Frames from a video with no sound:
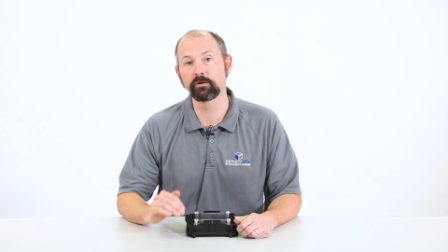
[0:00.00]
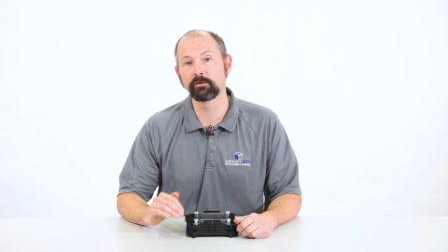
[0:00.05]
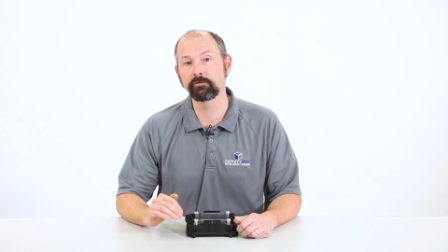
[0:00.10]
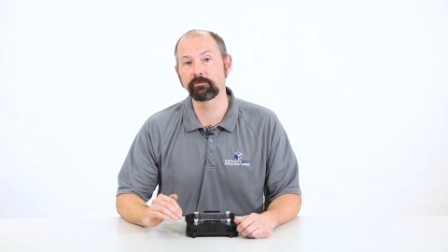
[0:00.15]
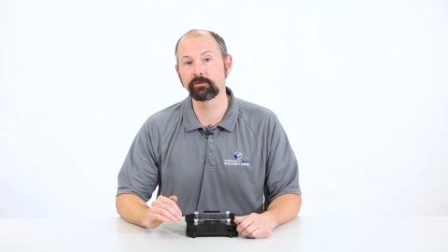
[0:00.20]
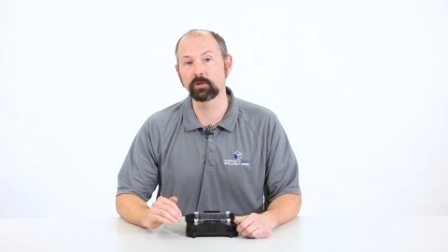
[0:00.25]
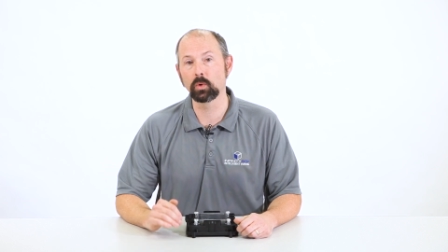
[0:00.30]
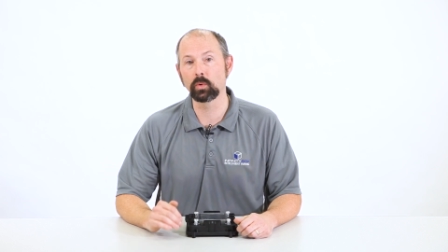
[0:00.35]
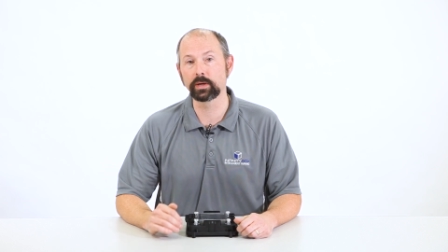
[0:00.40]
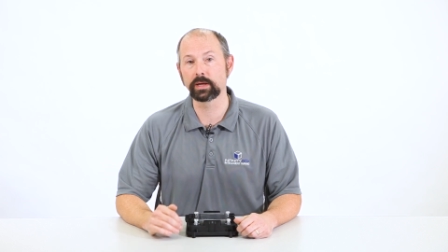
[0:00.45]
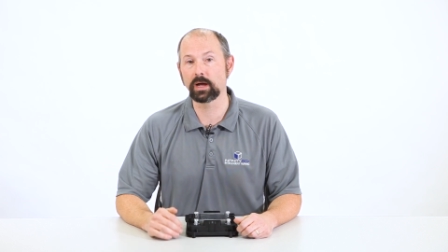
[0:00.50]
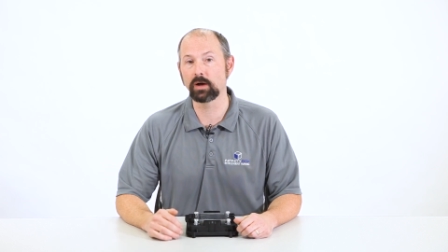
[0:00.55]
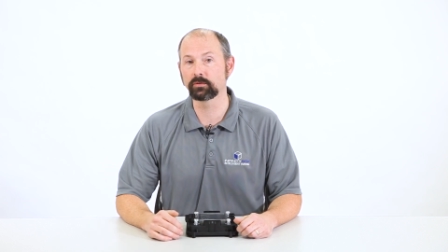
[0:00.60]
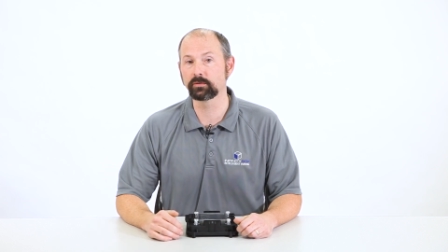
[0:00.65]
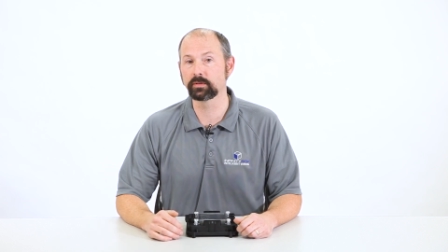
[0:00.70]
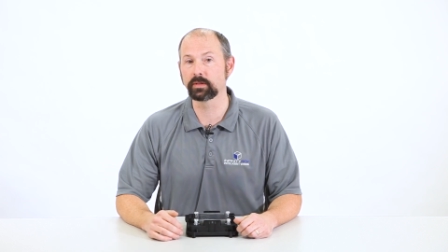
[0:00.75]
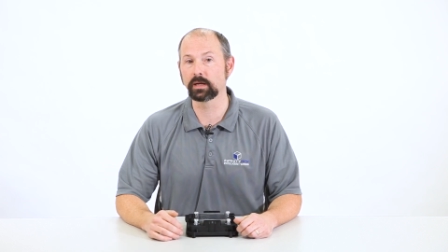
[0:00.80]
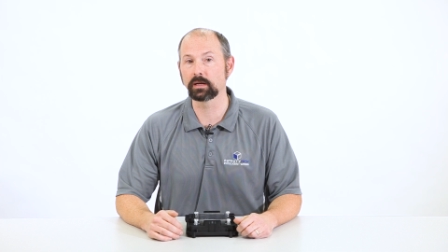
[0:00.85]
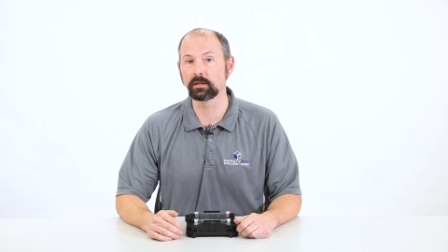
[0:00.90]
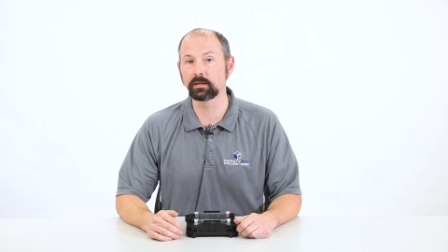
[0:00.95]
flowing out
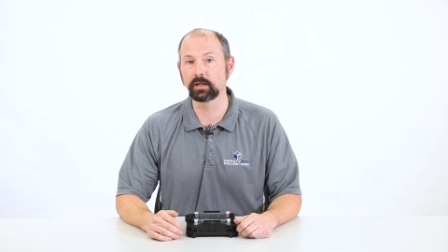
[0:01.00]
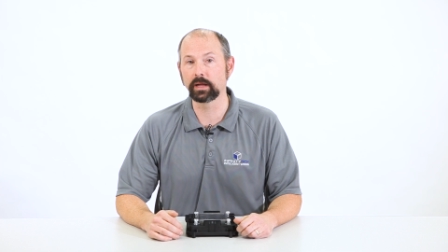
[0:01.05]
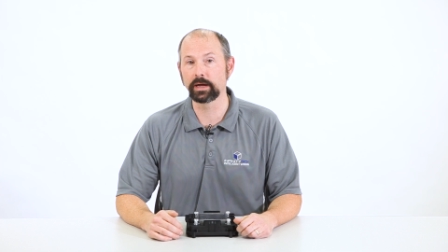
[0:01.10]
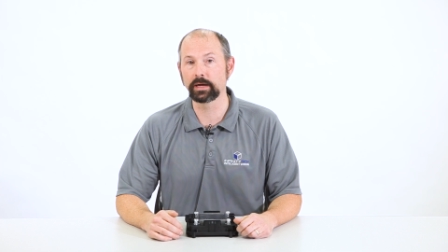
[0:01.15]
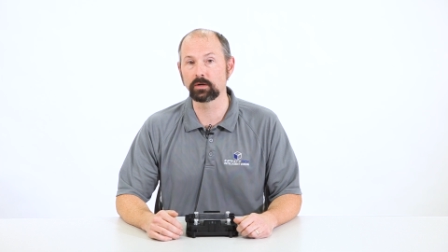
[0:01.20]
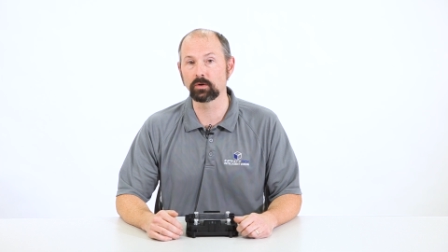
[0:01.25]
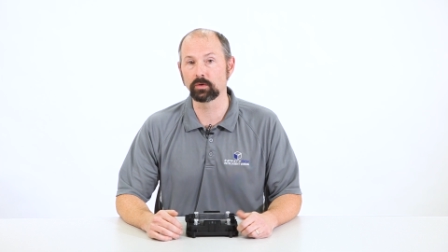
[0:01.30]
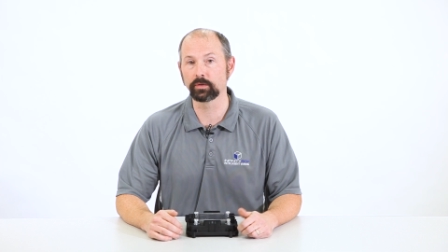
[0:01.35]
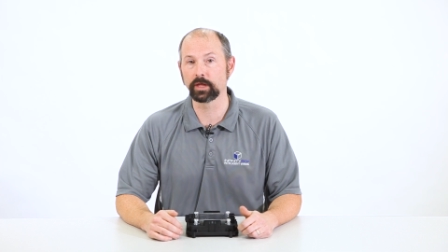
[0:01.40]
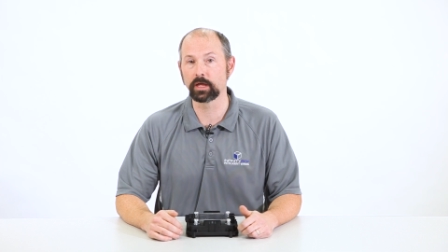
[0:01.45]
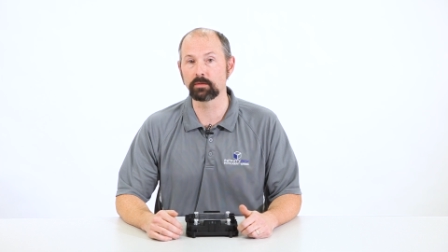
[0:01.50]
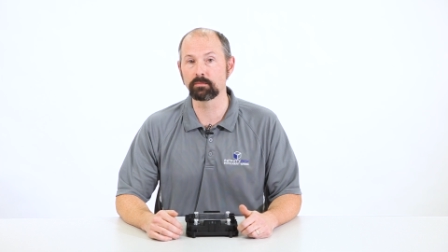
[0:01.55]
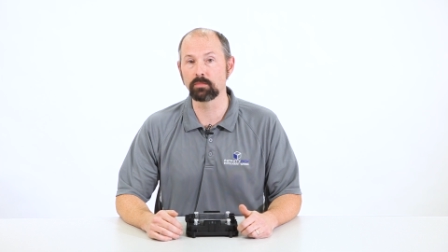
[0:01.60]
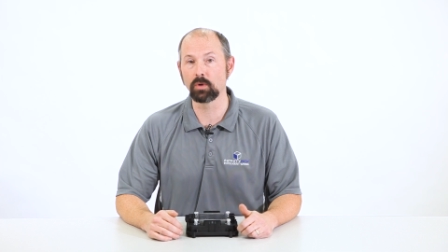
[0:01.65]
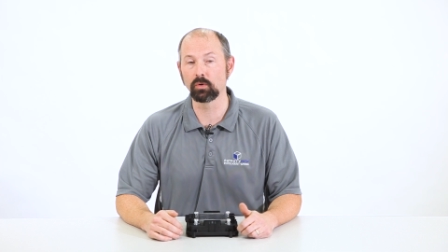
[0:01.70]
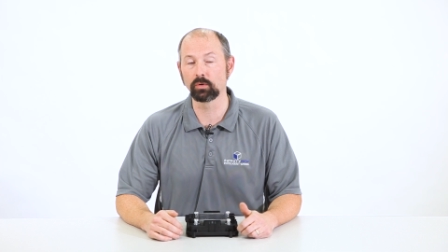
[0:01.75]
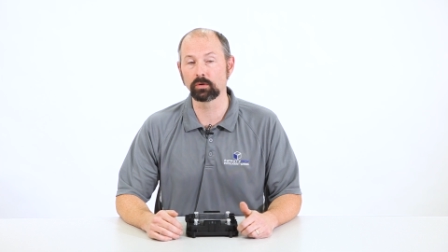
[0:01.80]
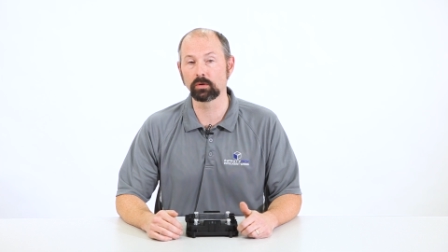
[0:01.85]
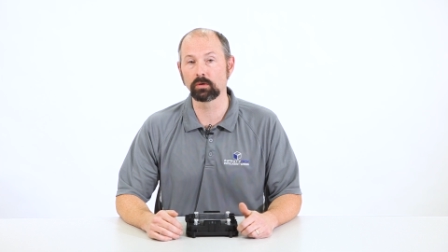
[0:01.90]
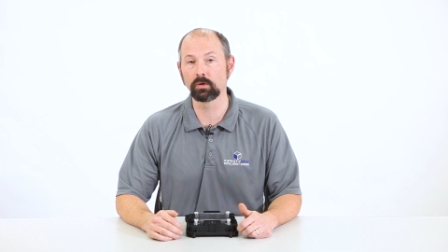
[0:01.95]
to that light or that
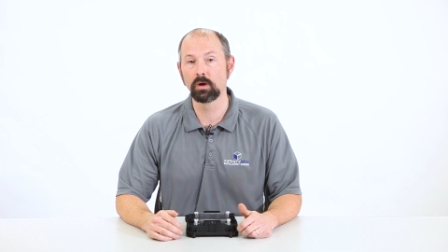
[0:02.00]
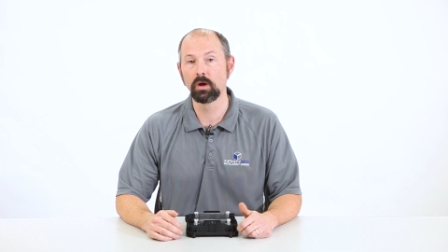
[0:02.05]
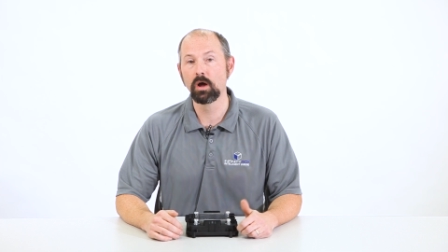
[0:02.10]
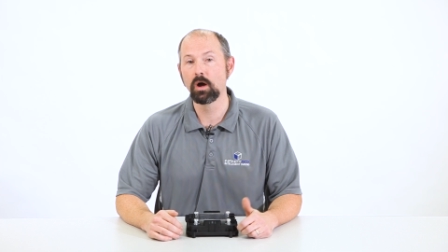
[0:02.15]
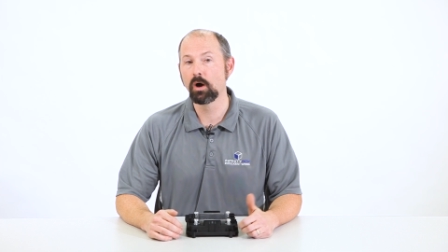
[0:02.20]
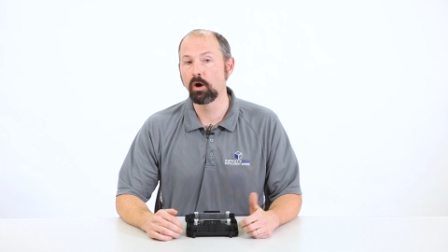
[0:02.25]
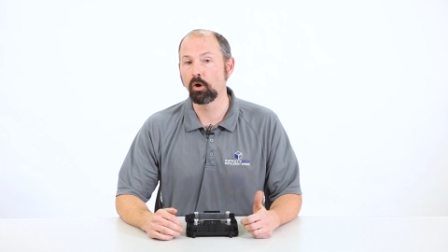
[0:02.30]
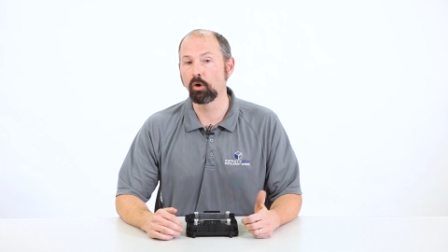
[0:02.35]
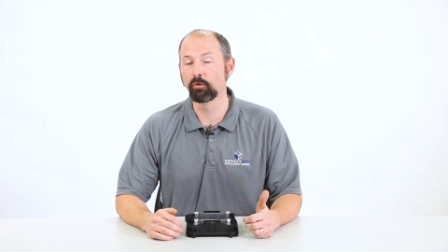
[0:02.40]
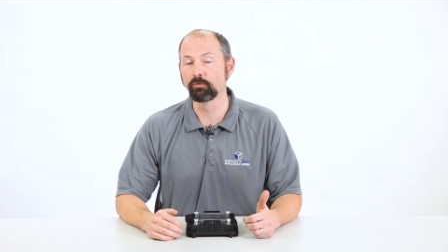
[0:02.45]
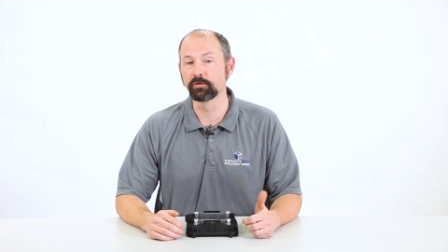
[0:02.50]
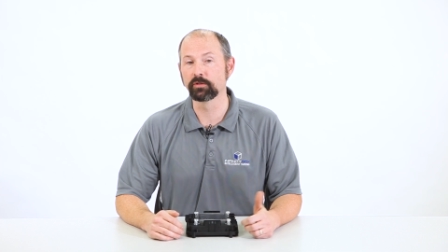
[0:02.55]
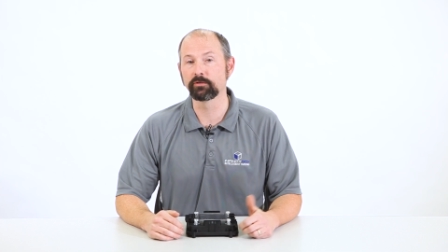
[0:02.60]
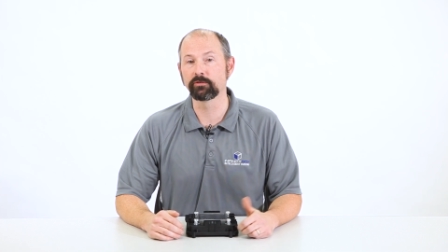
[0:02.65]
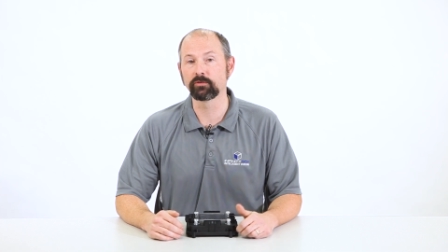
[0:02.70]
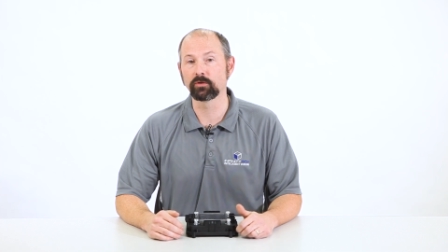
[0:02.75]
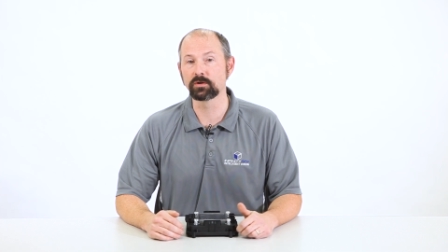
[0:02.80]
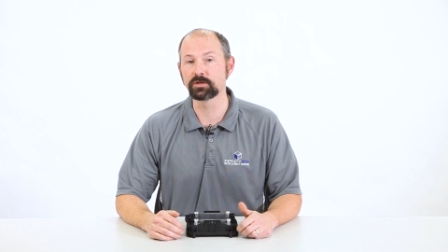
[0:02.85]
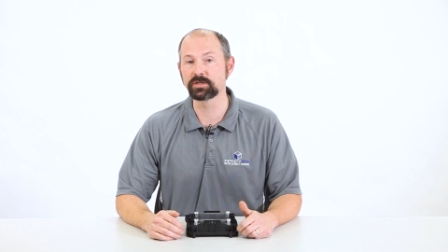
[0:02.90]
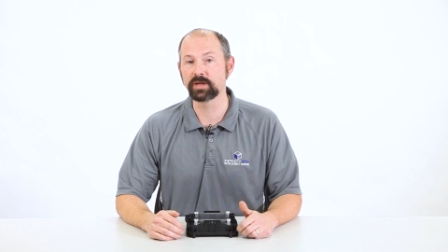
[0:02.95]
motor over the
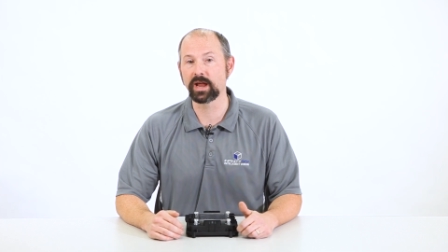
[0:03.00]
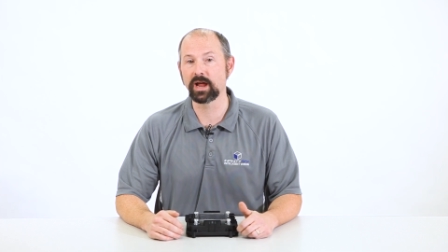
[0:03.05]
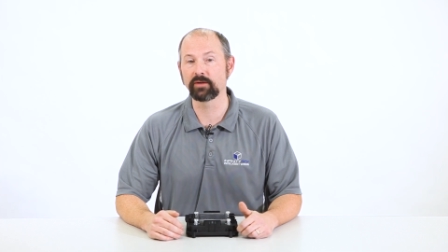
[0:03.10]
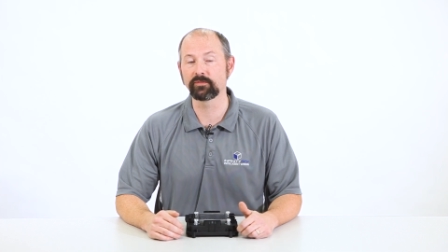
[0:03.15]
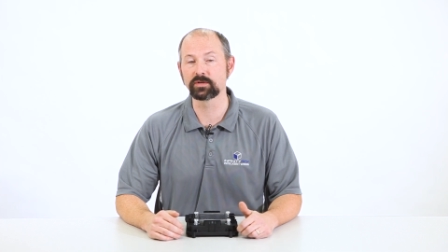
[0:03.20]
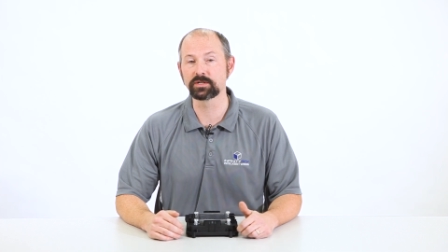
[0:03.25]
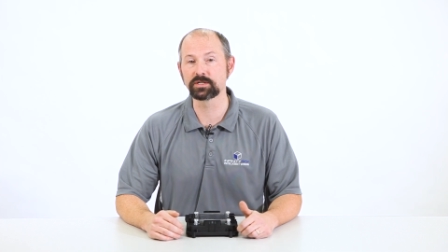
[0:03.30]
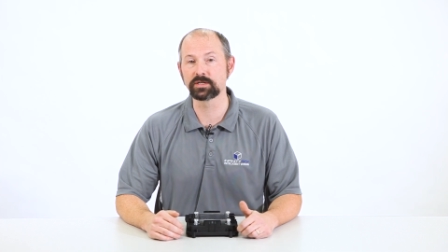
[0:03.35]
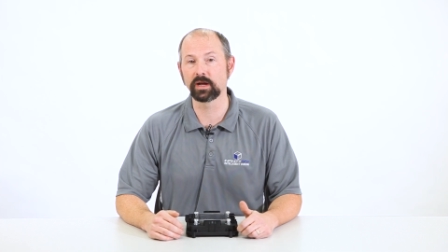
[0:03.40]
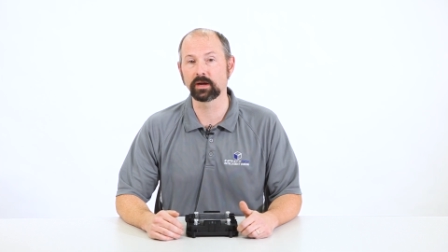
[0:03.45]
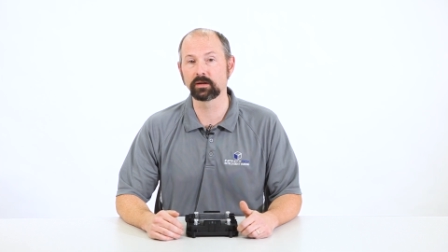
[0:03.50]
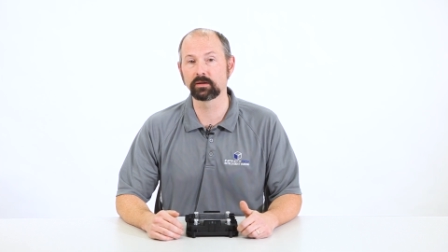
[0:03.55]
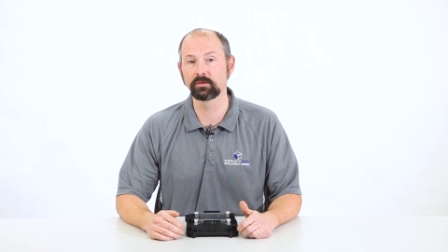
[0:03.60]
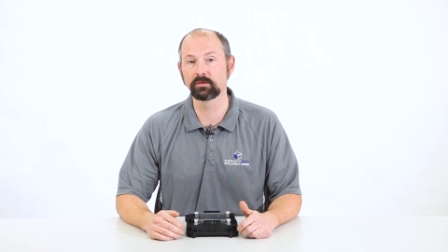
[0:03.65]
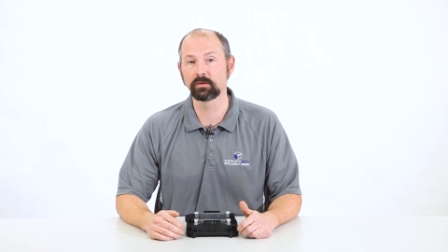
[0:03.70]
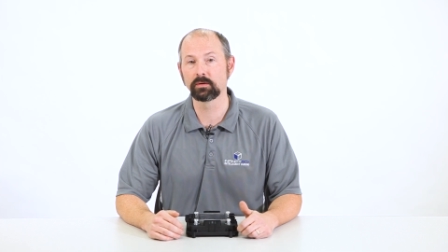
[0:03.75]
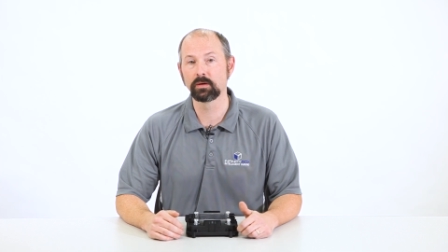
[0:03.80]
first half a second.